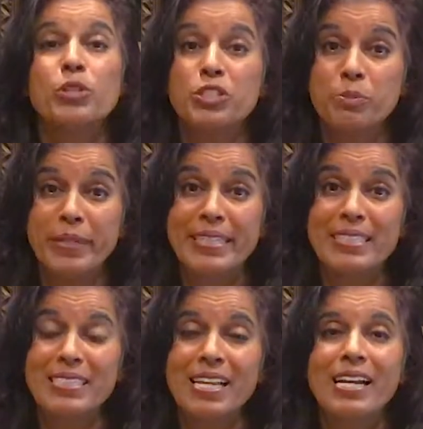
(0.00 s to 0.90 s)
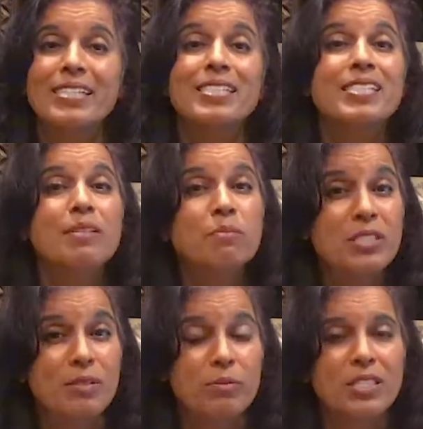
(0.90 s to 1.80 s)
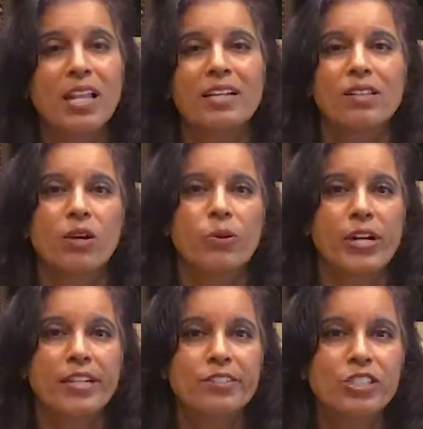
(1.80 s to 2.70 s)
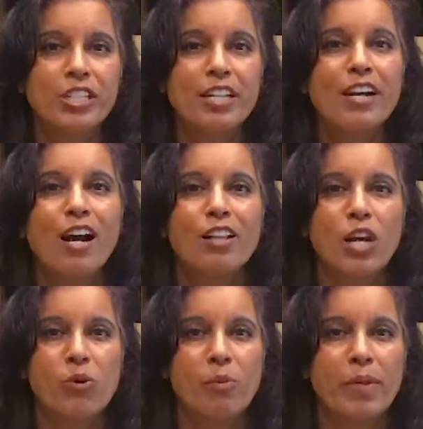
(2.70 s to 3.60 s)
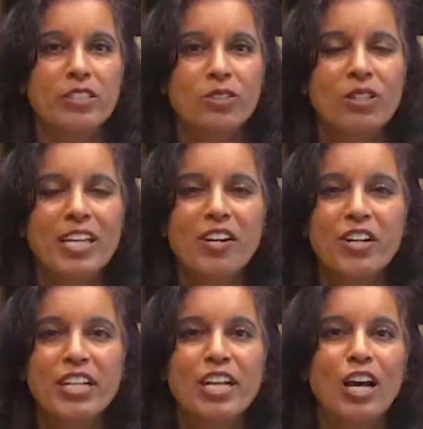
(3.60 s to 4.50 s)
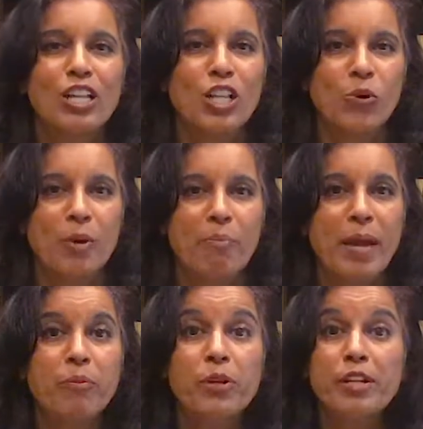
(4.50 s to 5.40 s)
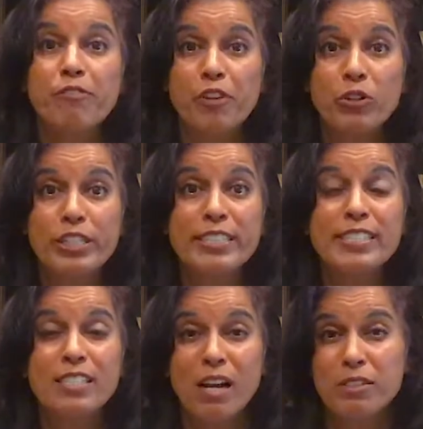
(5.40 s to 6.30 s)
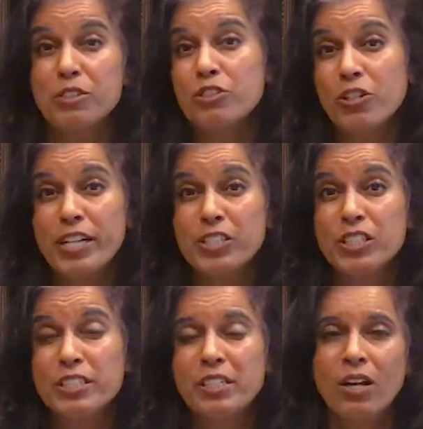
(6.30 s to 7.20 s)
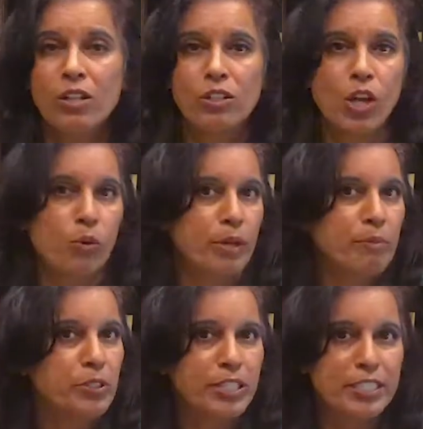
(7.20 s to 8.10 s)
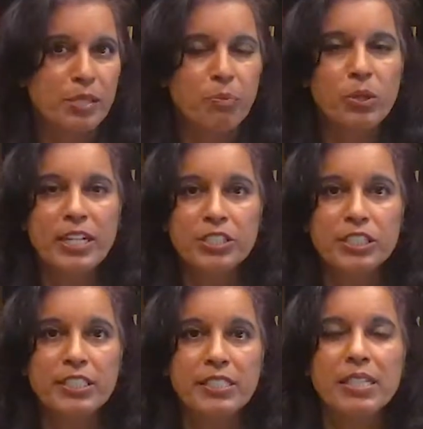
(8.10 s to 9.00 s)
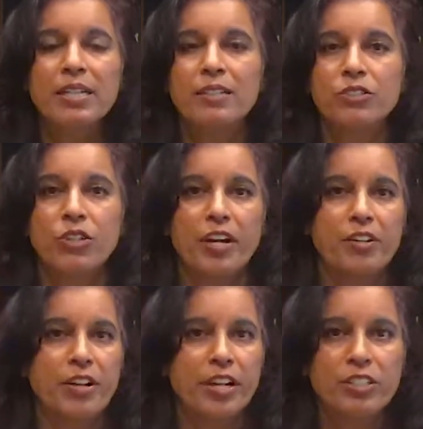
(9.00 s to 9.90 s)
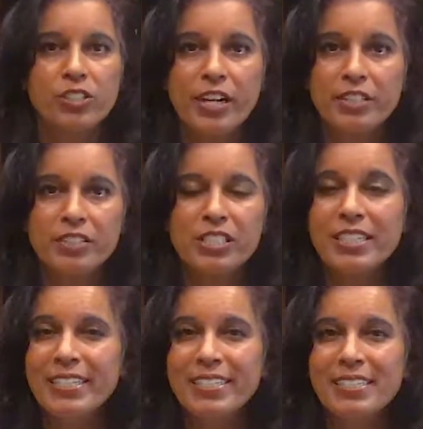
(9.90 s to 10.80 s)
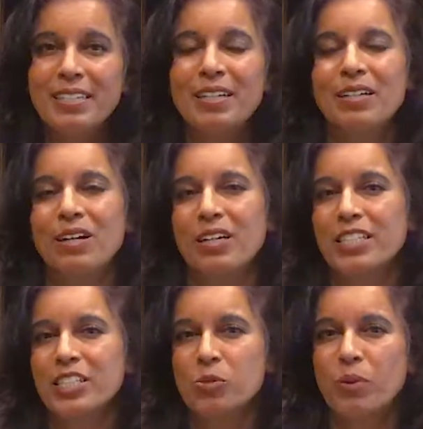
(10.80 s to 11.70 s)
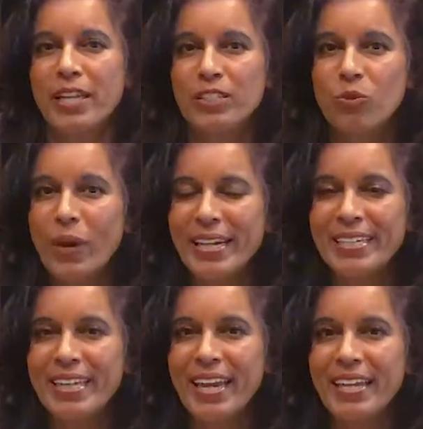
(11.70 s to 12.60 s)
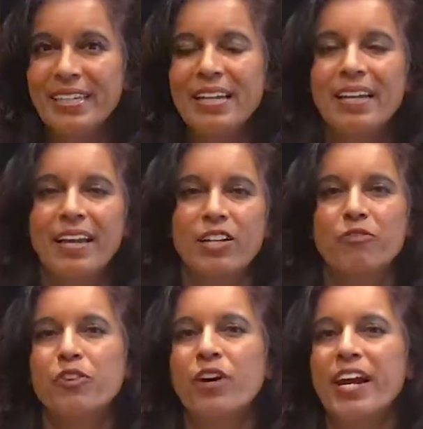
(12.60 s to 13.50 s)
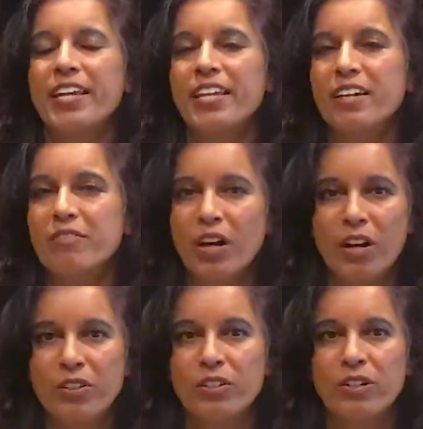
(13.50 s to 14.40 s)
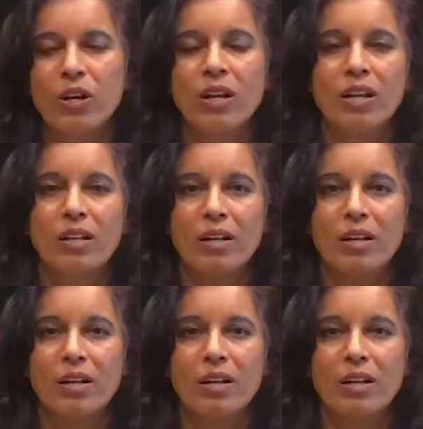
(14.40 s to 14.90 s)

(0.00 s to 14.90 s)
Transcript: which means symptoms like lower energy, lower mental clarity, lower memory, focus, concentration, lower mood and depression, drier hair, drier skin, unexplained weight gain, and a variety of other